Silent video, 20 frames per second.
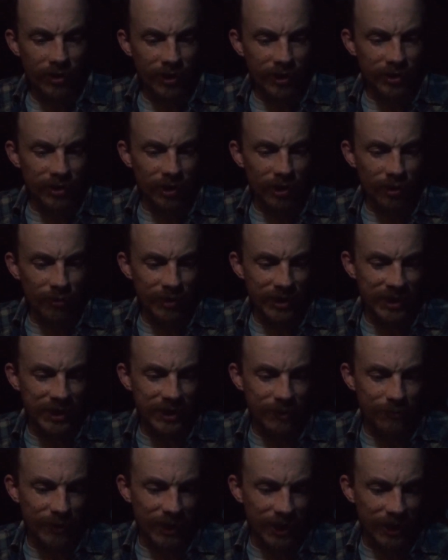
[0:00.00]
there's always
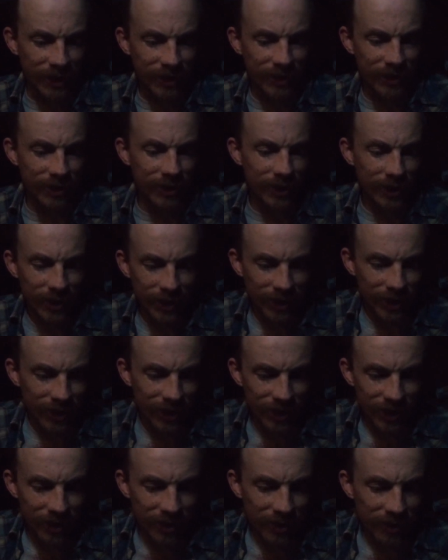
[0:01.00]
Smack.
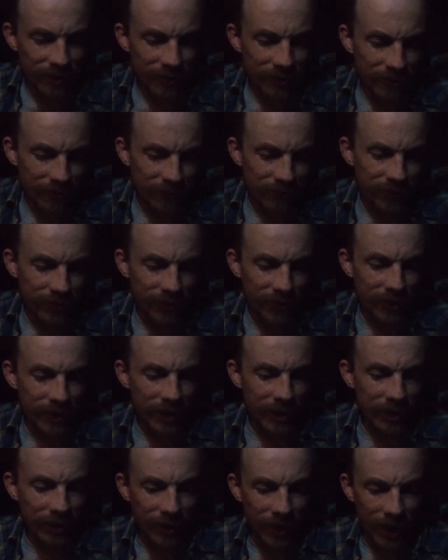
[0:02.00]
Flug
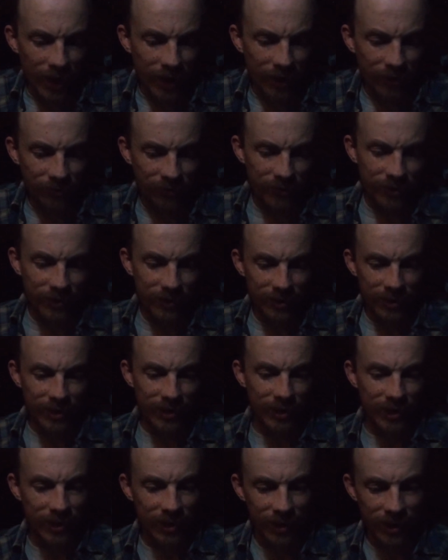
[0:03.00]
didn't laugh.
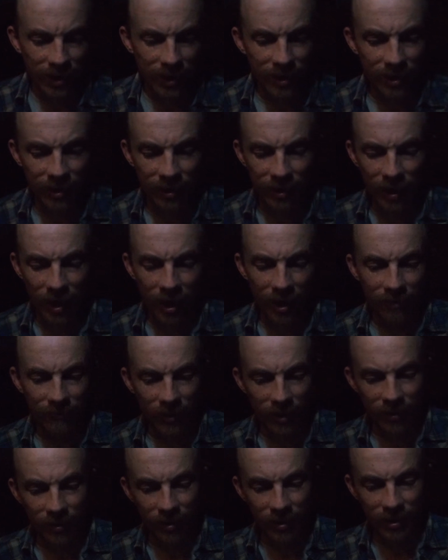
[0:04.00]
He and a lot of
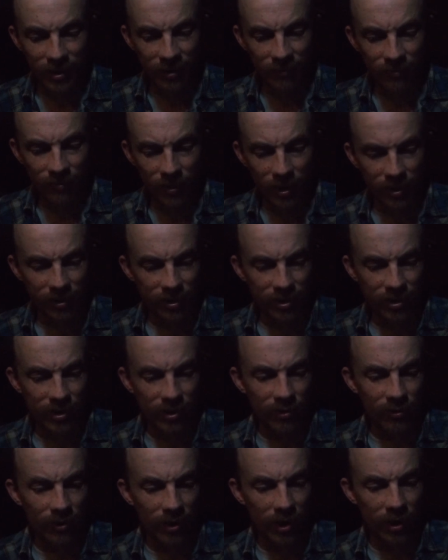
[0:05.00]
others have worked
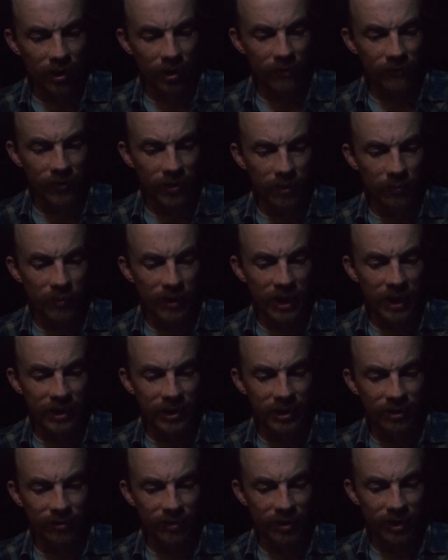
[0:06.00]
too hard for the
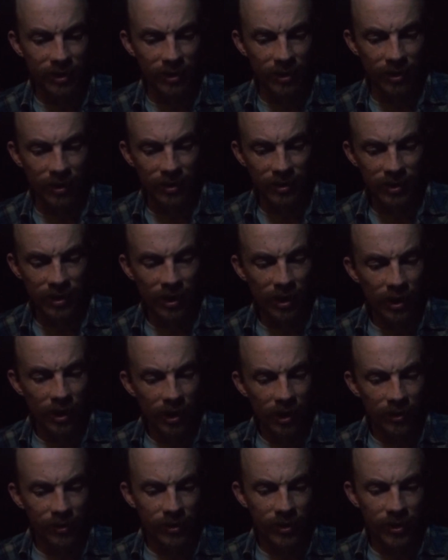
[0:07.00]
past three years
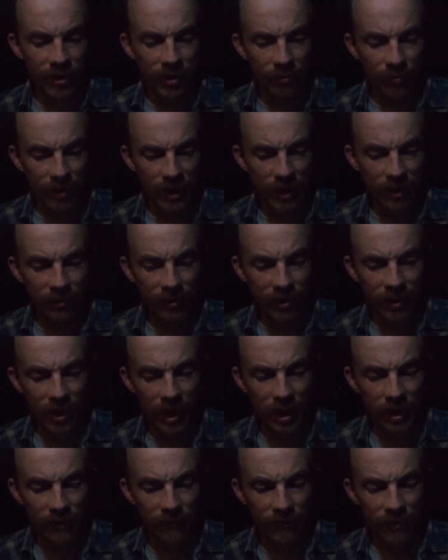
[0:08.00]
to derail the
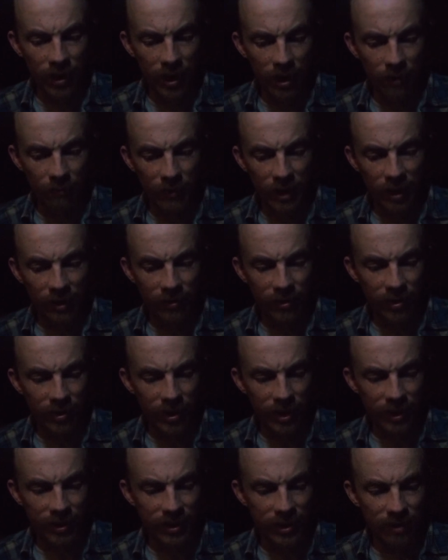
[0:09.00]
kind of nightmare the
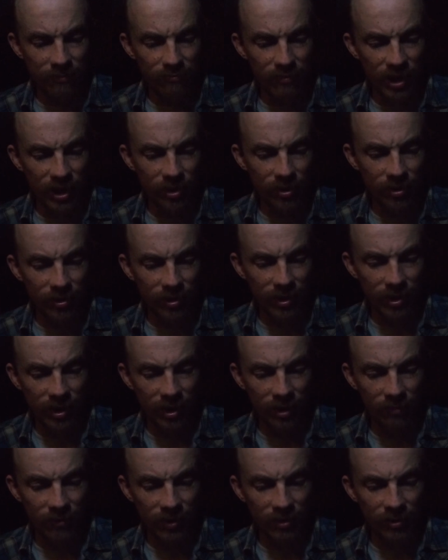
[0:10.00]
Nixon Mitchell
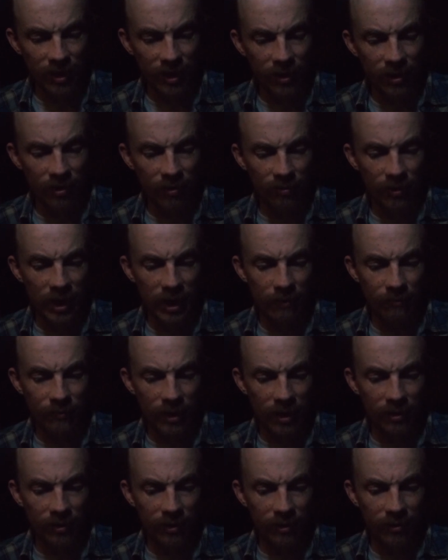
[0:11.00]
team is ready to ram
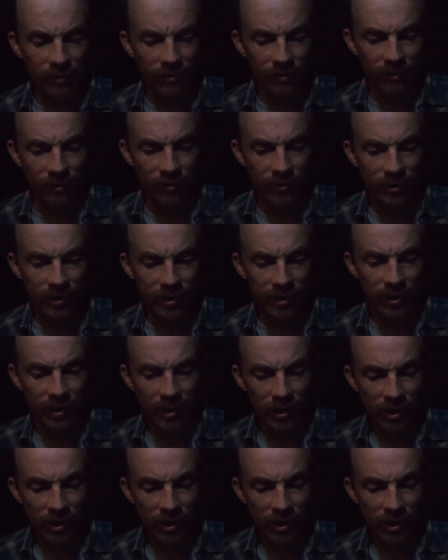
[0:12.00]
down our throats.